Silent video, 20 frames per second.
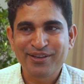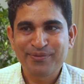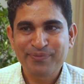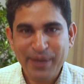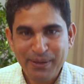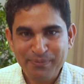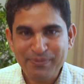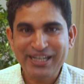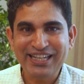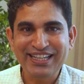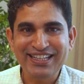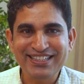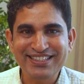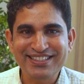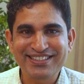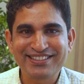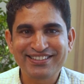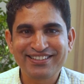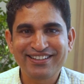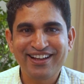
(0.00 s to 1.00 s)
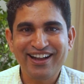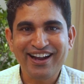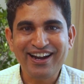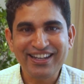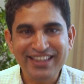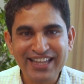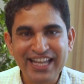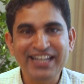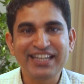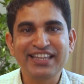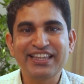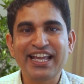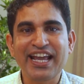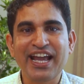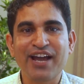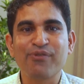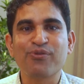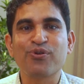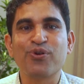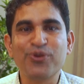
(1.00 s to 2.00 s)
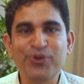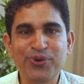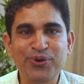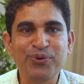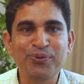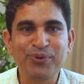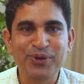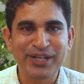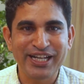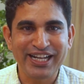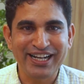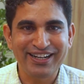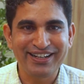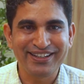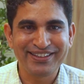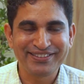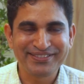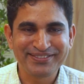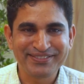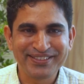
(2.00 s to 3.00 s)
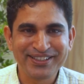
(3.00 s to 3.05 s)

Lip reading: families, and then they have contributed